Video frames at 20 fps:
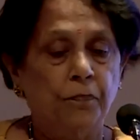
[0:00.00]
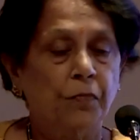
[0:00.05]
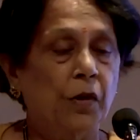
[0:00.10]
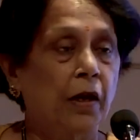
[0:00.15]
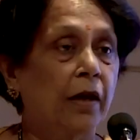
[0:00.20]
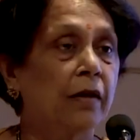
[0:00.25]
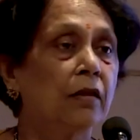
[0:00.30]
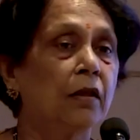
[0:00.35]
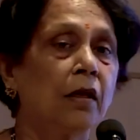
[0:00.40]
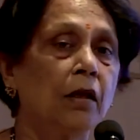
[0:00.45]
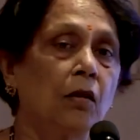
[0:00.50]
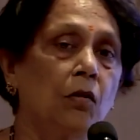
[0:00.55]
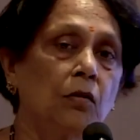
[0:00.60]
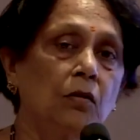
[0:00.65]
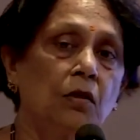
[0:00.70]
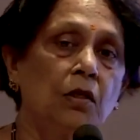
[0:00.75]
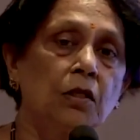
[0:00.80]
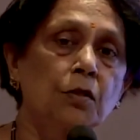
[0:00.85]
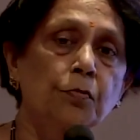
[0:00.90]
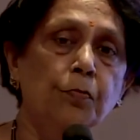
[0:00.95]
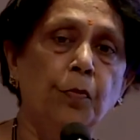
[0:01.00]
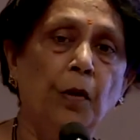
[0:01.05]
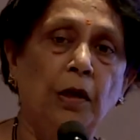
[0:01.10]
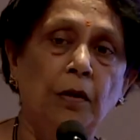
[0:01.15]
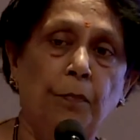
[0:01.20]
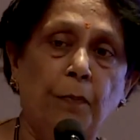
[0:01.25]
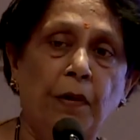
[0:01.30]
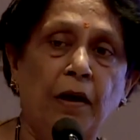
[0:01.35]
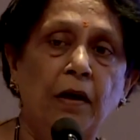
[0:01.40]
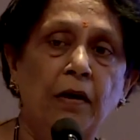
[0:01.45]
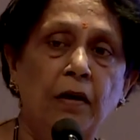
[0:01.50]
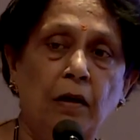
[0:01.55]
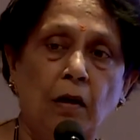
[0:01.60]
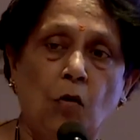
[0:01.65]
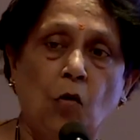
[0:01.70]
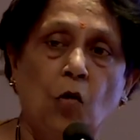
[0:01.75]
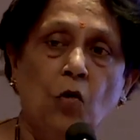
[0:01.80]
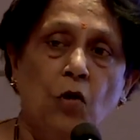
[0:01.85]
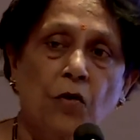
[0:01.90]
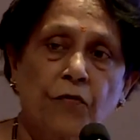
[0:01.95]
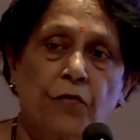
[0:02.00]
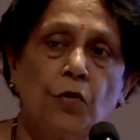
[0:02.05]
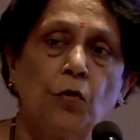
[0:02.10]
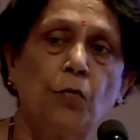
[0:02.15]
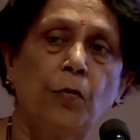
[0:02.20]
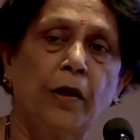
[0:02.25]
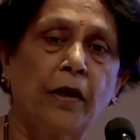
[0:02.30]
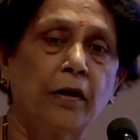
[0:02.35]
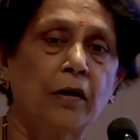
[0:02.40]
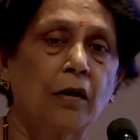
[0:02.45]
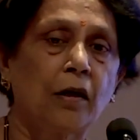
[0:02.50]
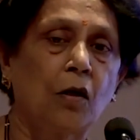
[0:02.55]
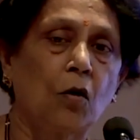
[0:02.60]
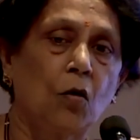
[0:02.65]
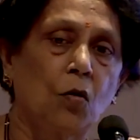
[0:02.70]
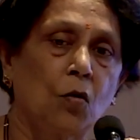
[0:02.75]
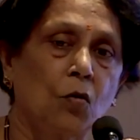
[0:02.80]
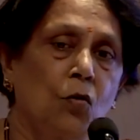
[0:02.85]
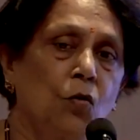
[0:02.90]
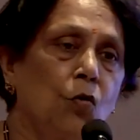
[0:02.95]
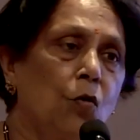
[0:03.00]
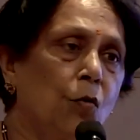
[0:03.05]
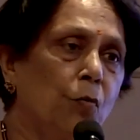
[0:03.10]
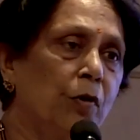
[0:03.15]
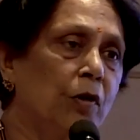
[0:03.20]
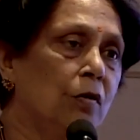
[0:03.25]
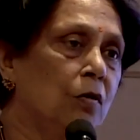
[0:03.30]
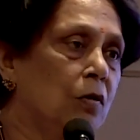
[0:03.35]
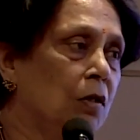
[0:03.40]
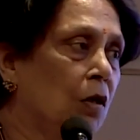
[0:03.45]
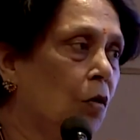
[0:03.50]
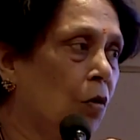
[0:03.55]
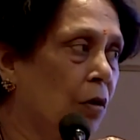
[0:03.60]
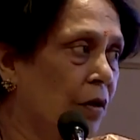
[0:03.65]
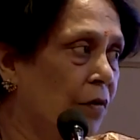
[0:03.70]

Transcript: I think this part all of you by now know, because lot